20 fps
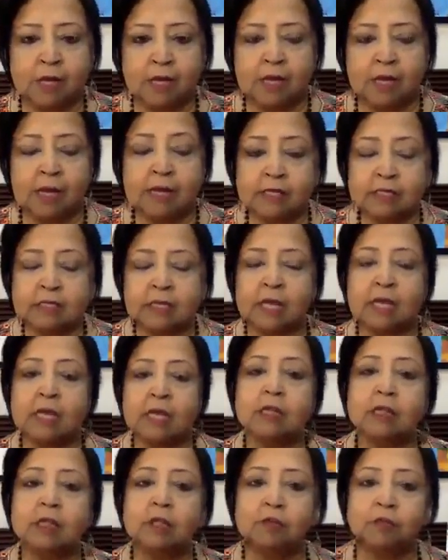it is
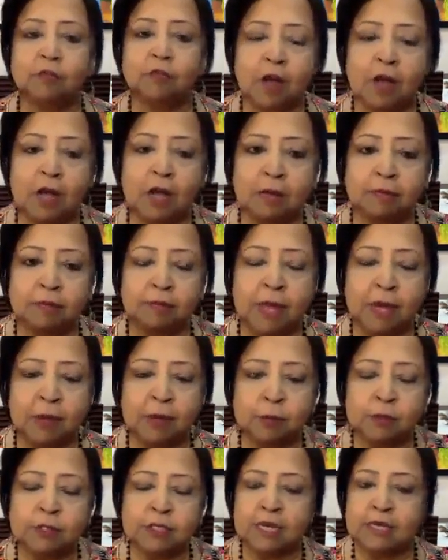in the vibe that
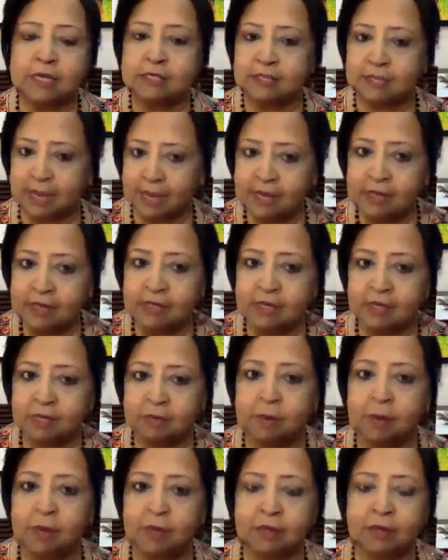was intended
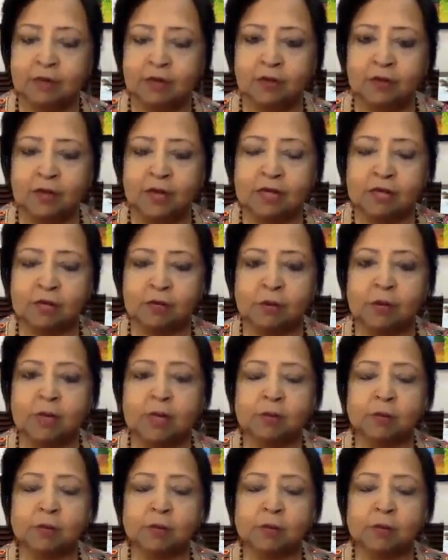by the Creator when it